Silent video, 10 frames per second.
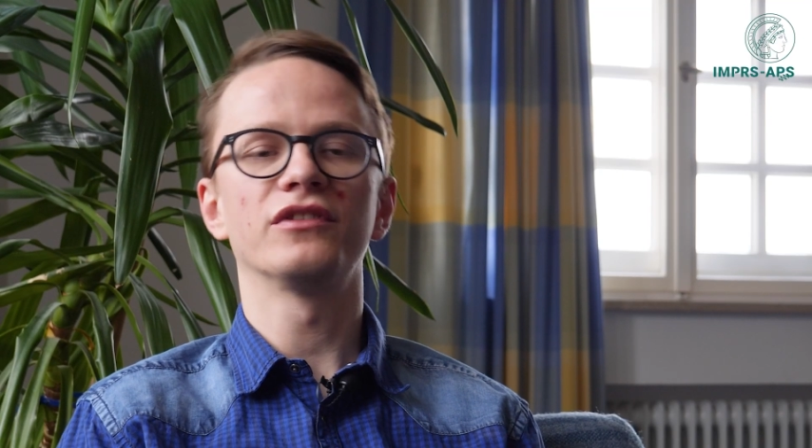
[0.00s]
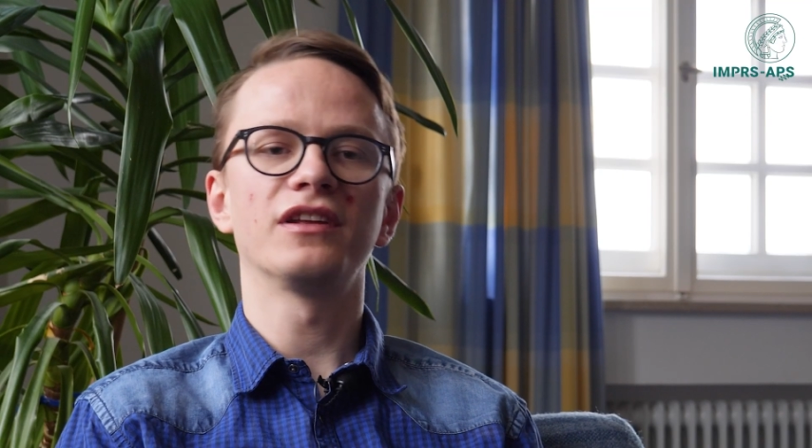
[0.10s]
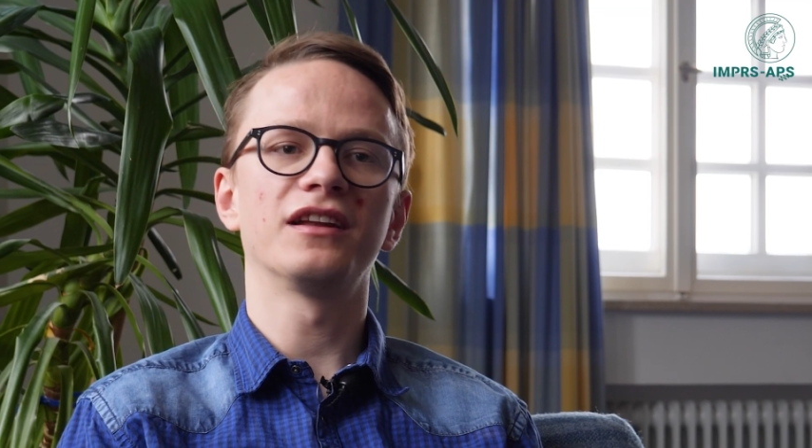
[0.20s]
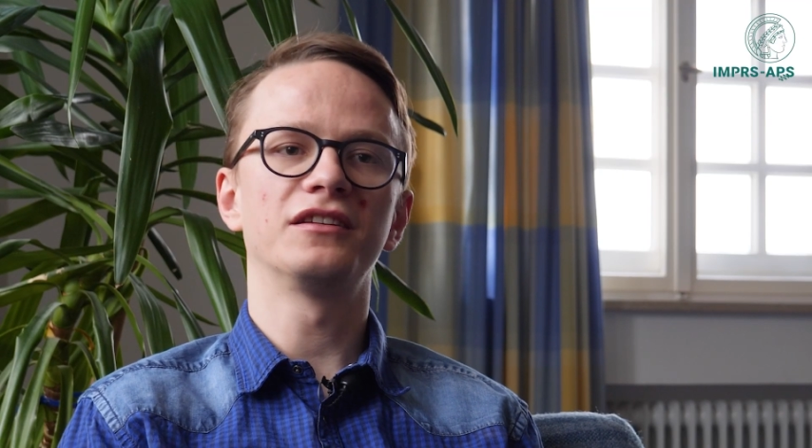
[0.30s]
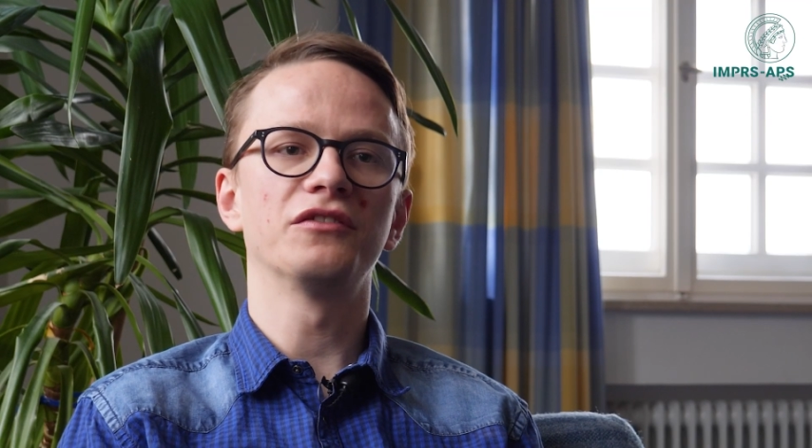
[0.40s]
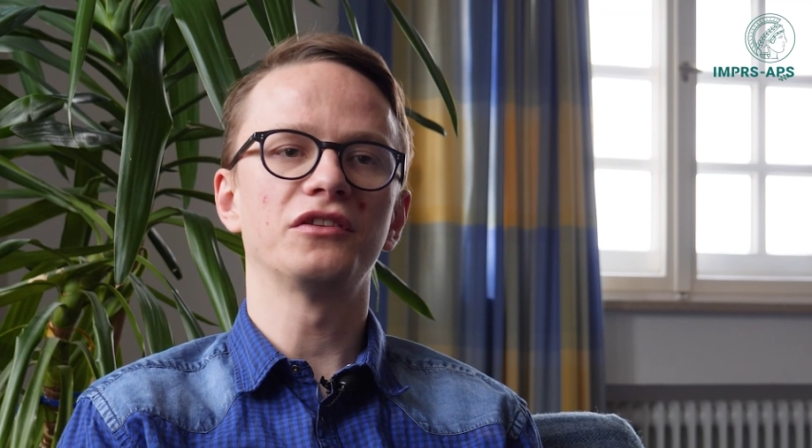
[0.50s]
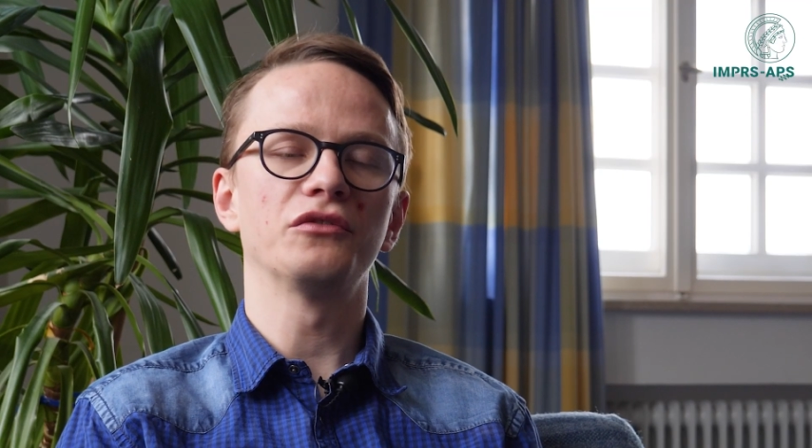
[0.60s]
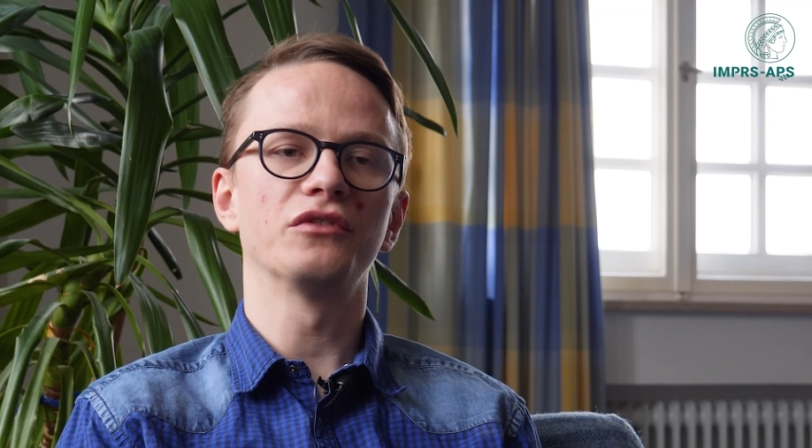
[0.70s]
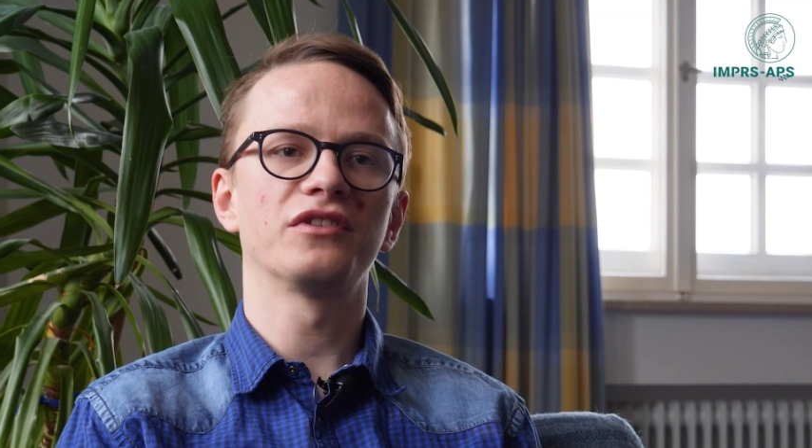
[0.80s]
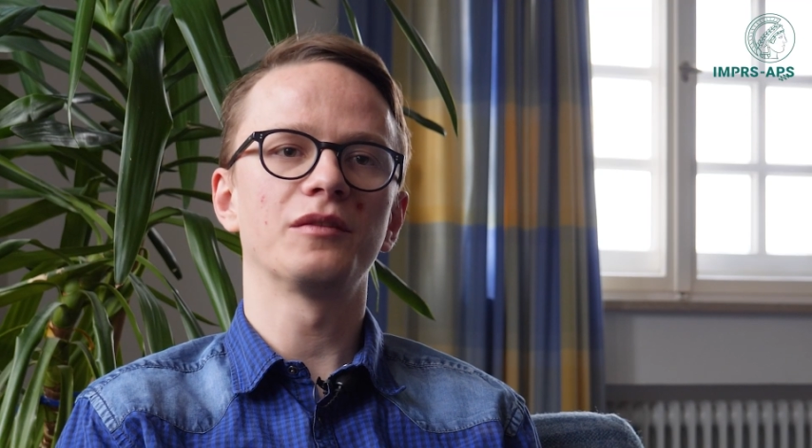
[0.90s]
that gives
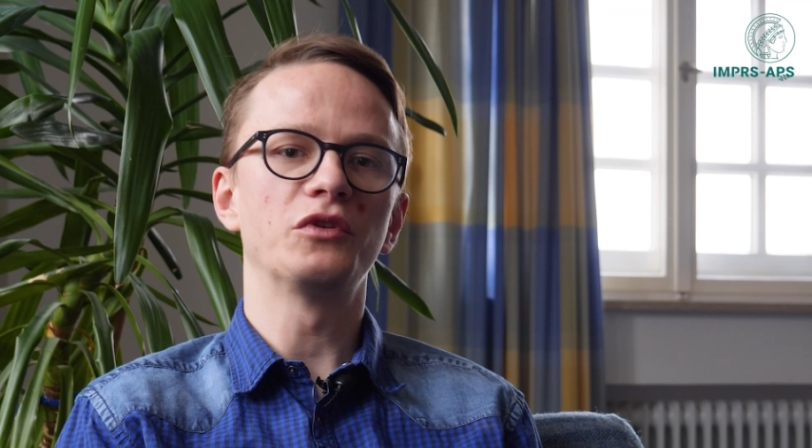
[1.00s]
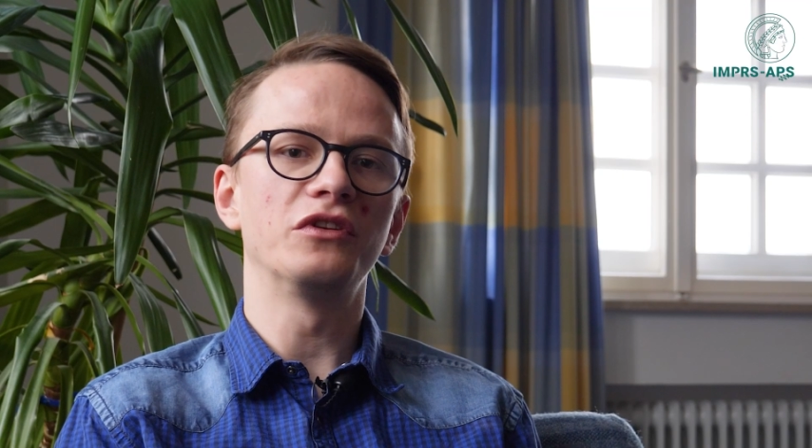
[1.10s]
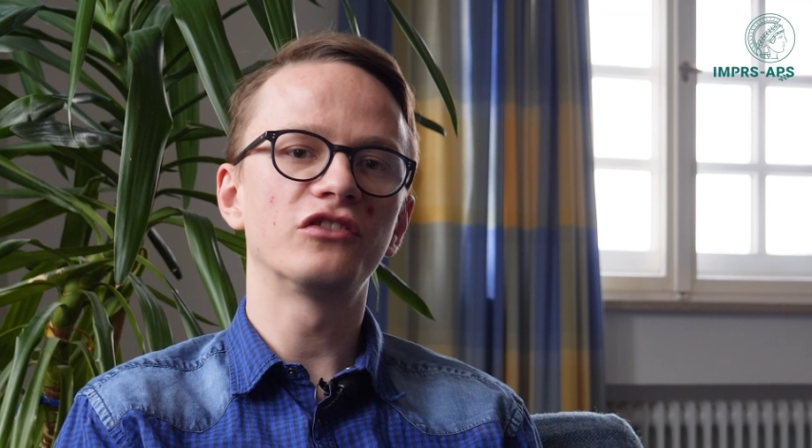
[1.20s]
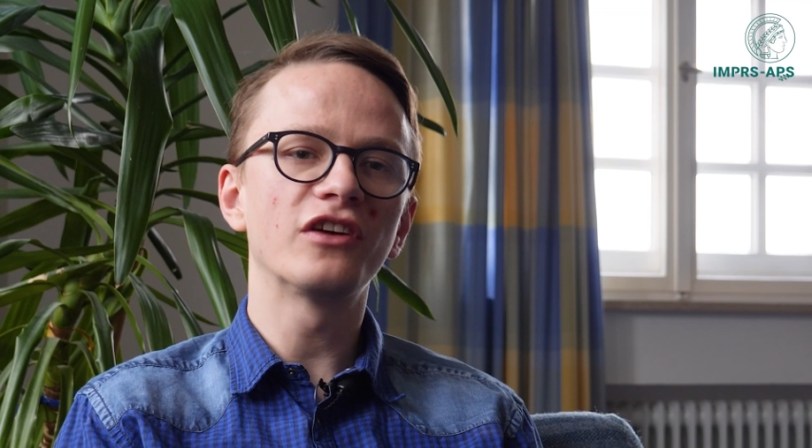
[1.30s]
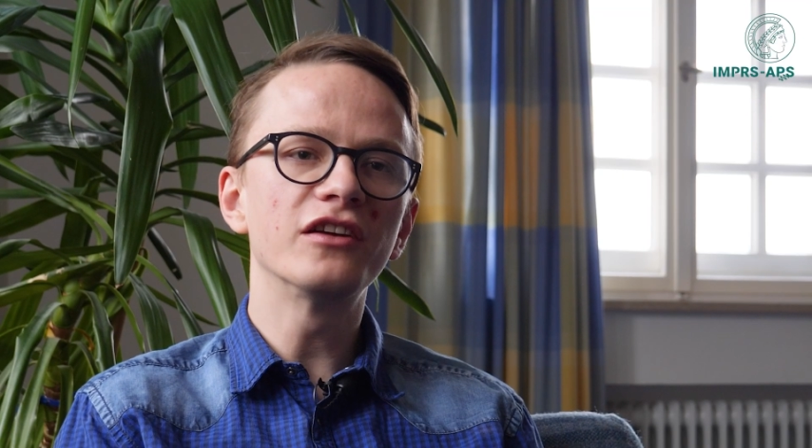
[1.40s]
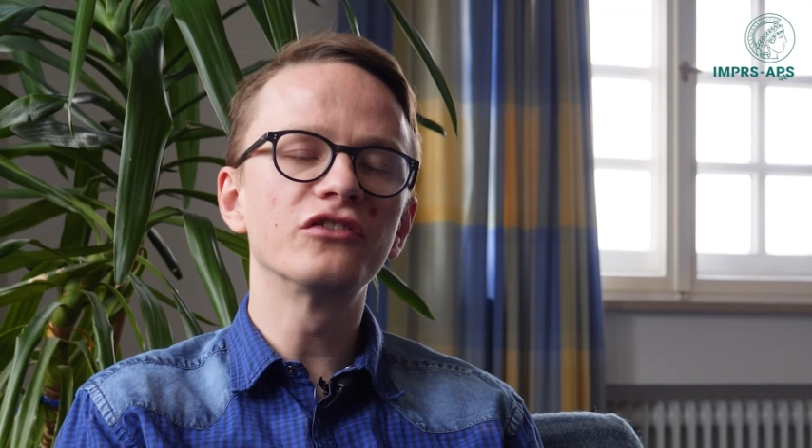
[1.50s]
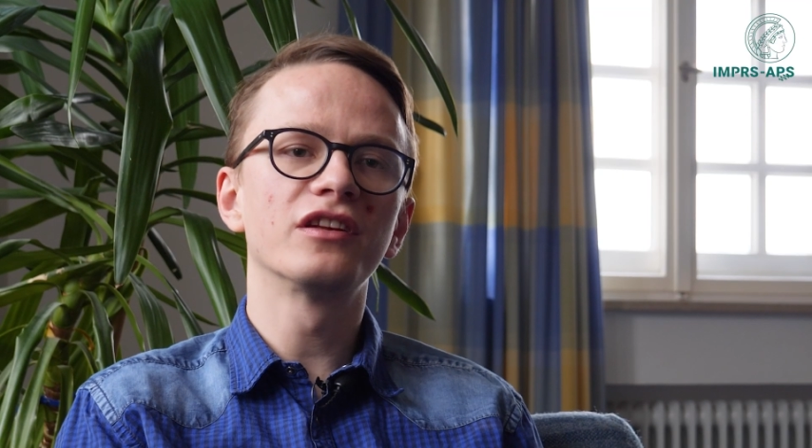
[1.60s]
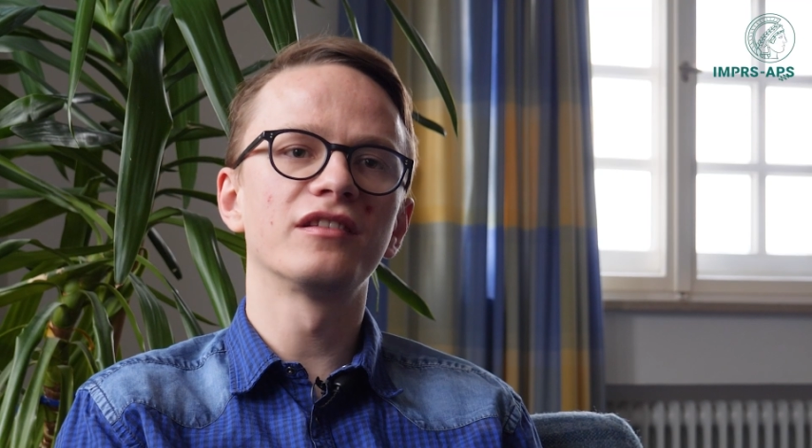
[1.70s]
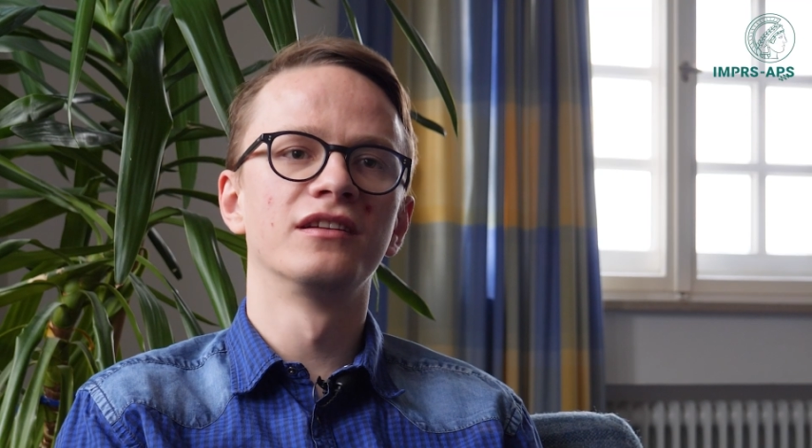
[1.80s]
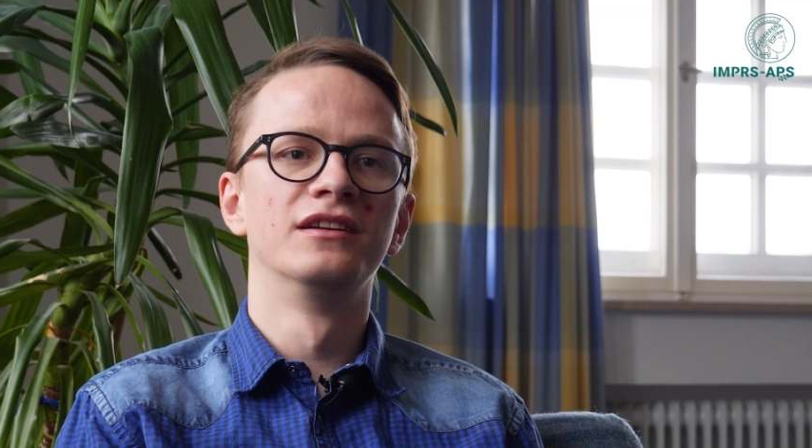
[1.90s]
you some unique
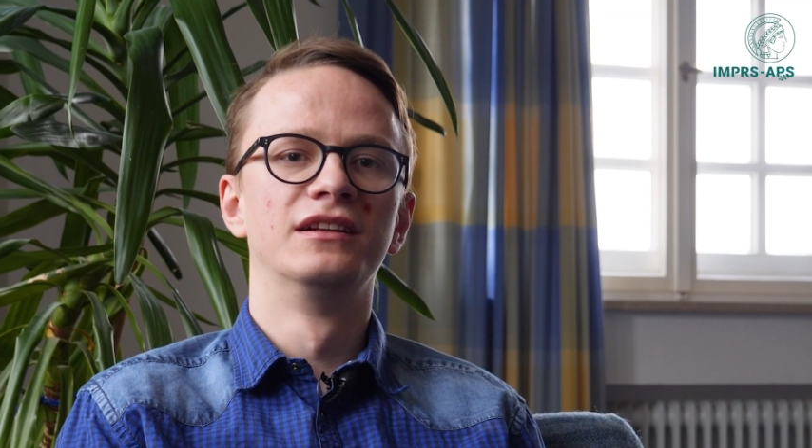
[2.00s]
challenges.